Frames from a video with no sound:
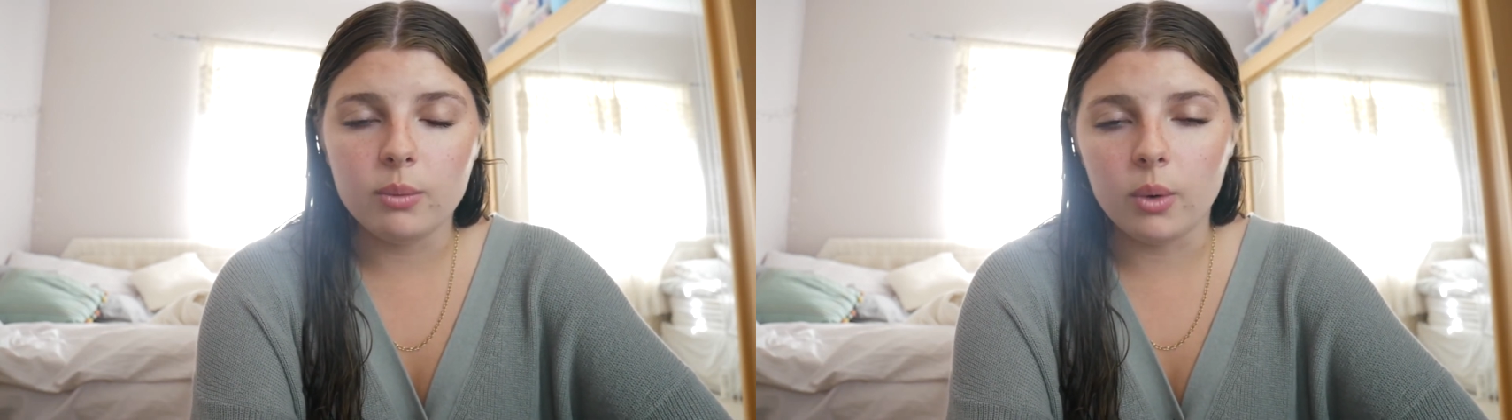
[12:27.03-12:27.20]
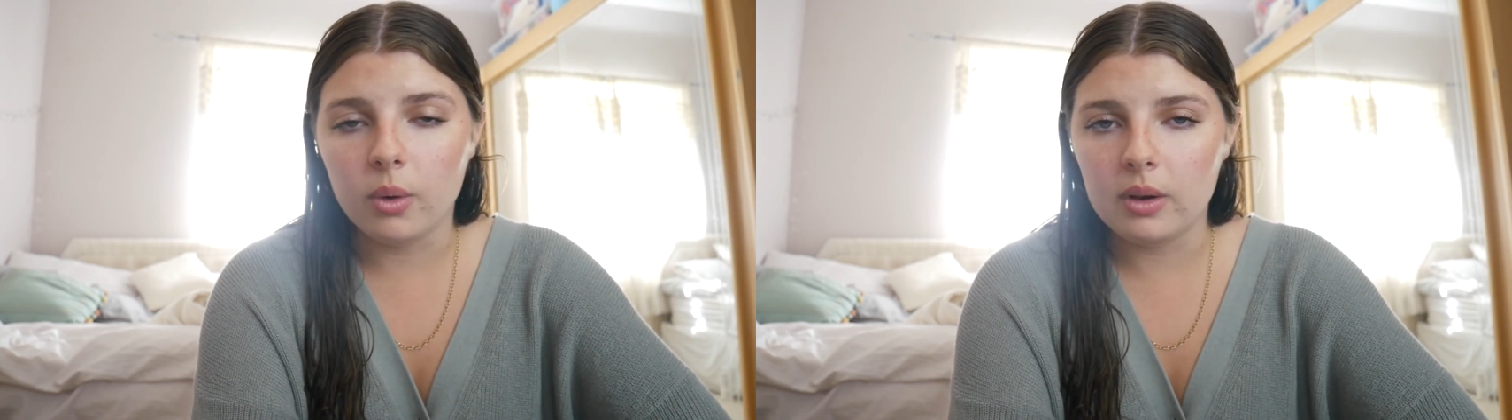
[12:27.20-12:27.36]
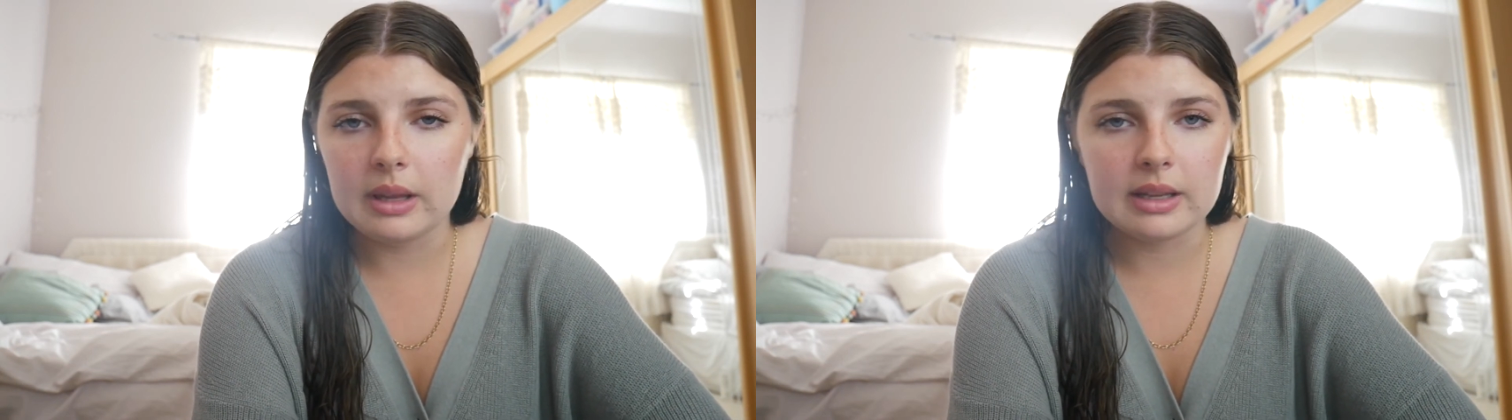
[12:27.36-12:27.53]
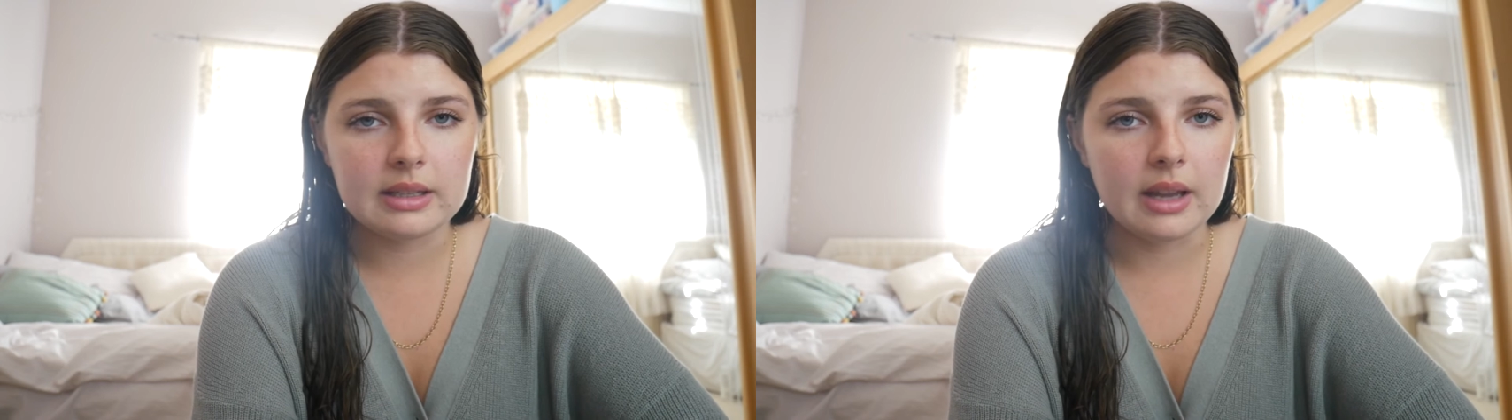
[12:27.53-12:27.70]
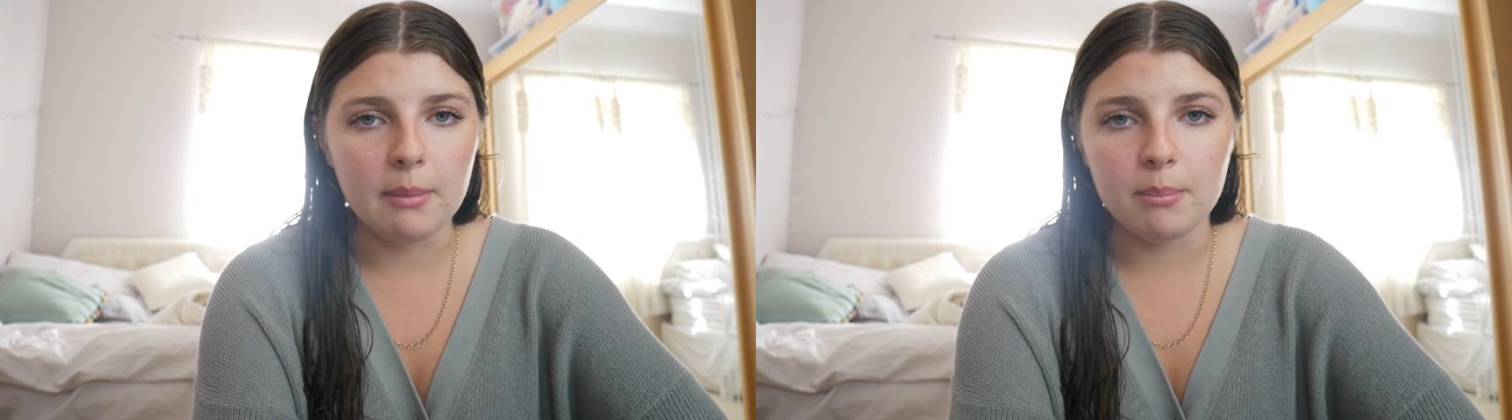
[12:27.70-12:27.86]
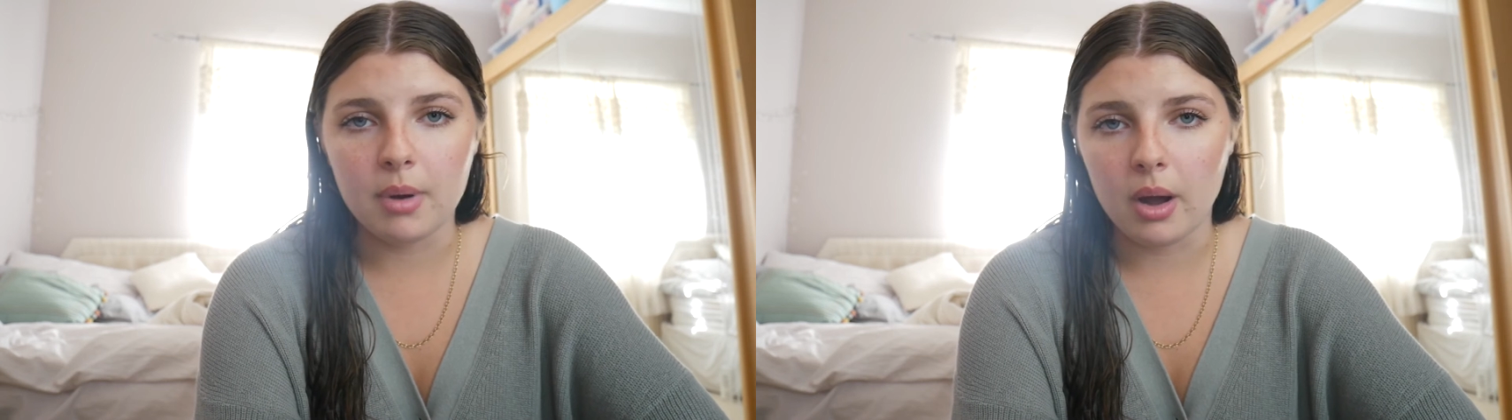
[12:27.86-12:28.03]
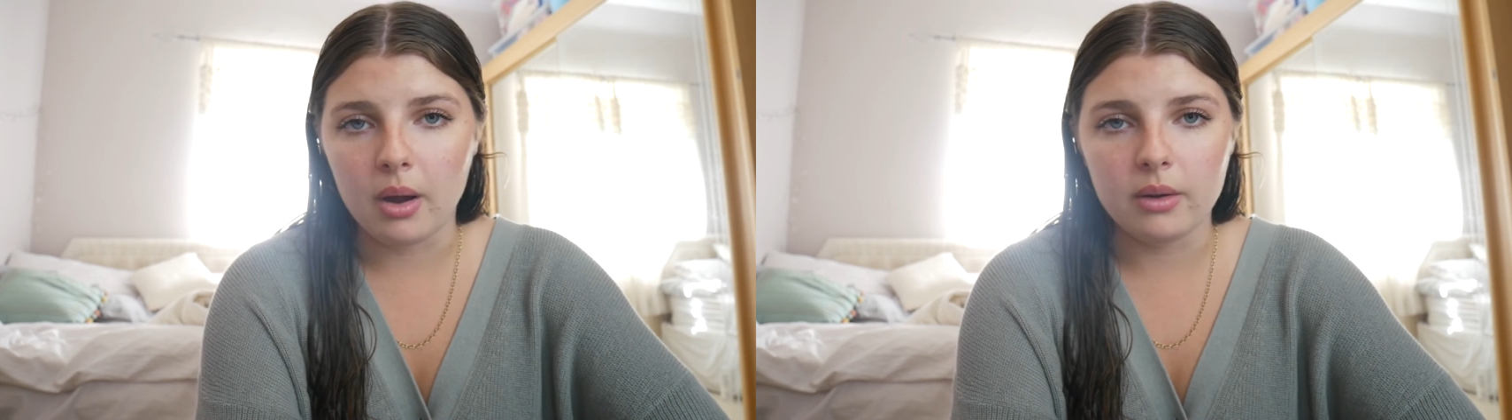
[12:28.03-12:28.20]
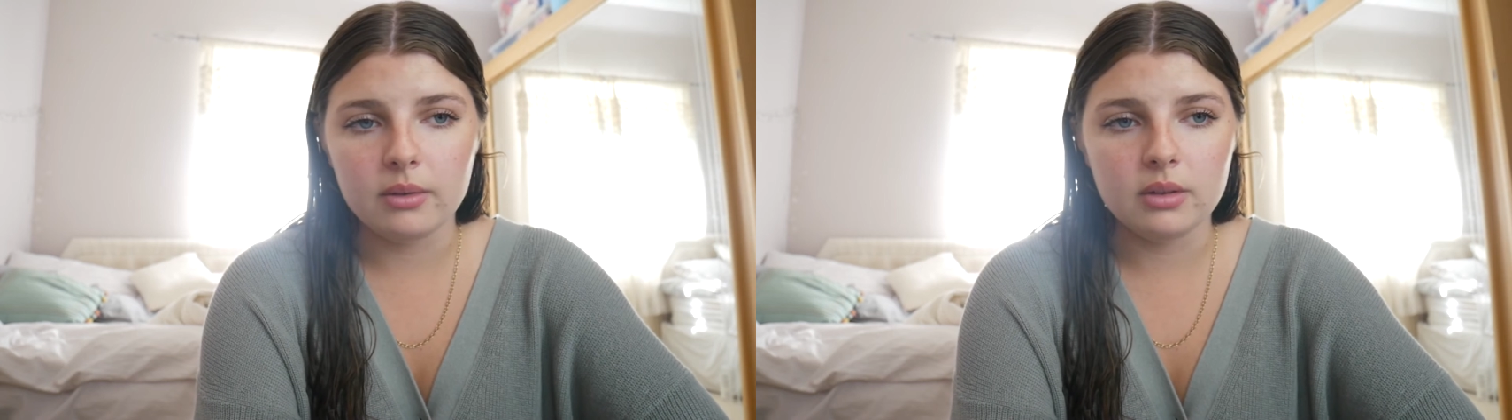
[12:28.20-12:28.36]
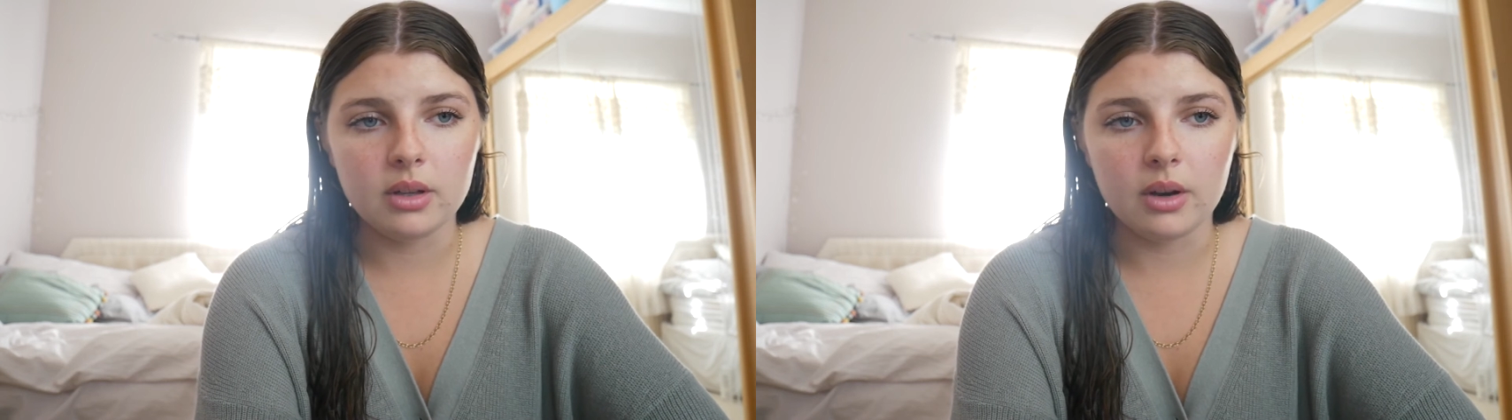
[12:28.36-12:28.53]
We're all in the same
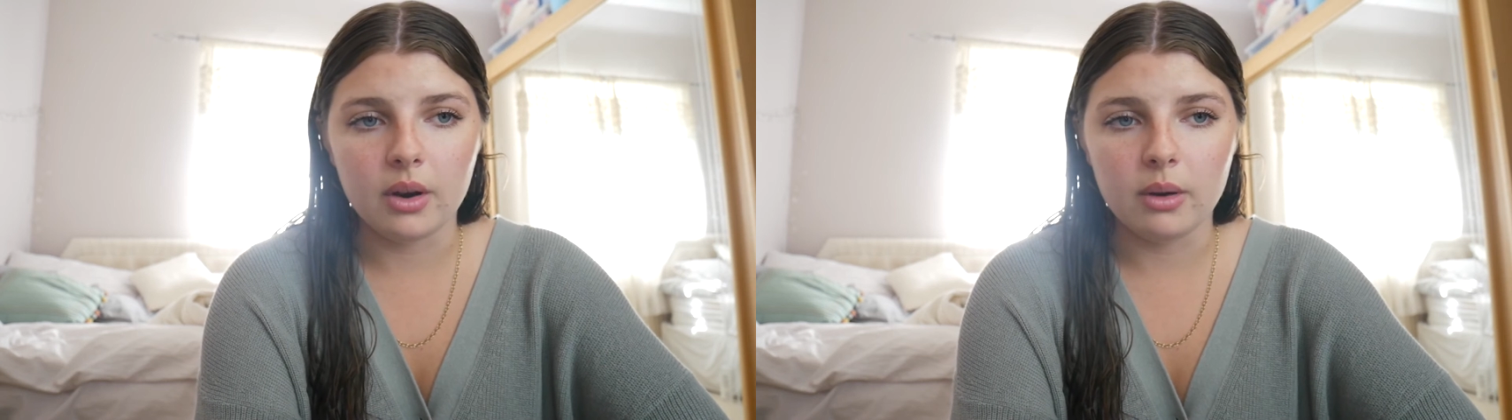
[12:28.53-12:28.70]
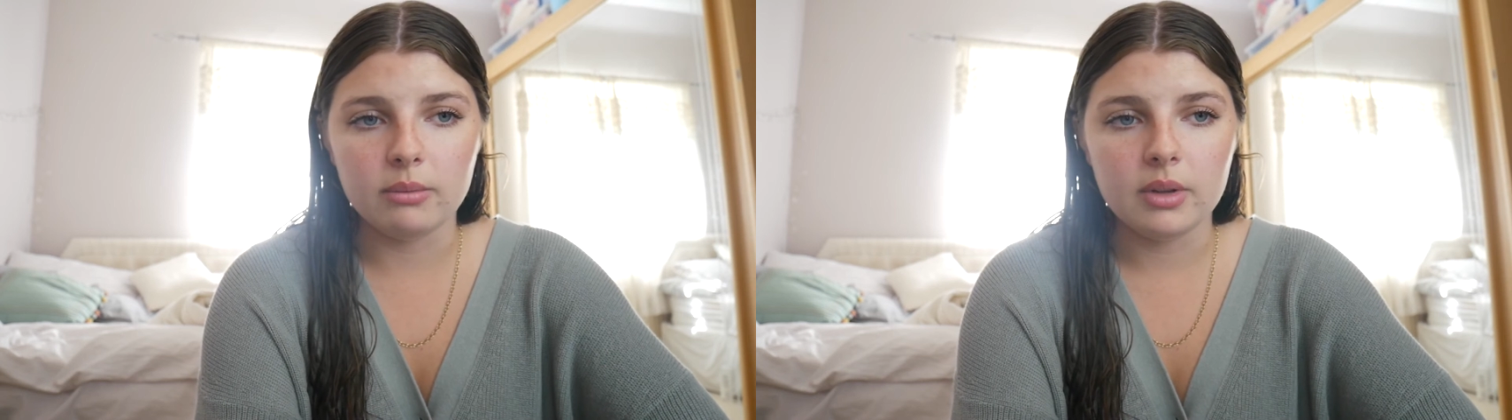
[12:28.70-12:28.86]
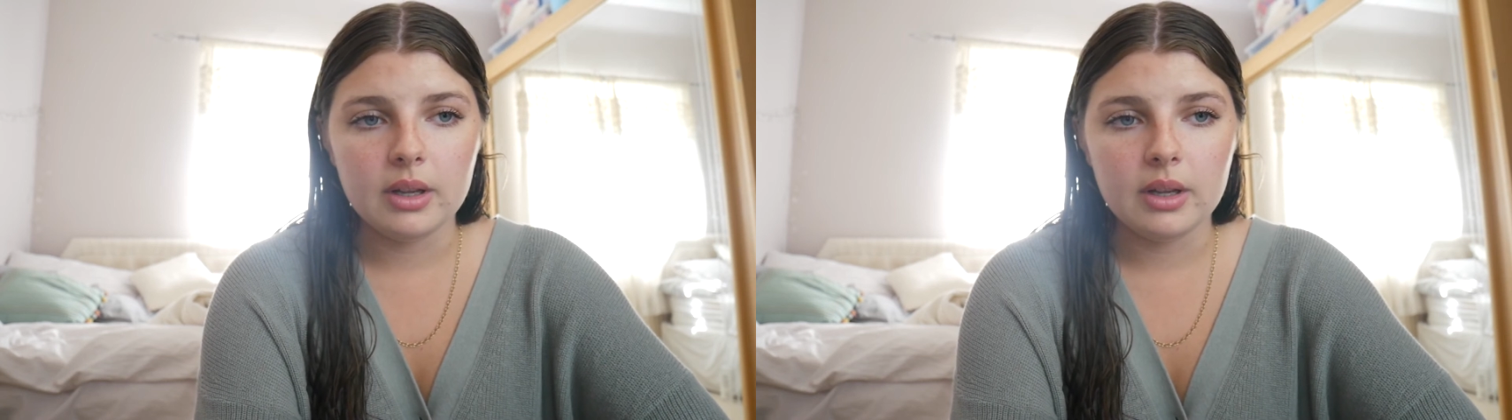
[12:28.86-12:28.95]
boat, you know.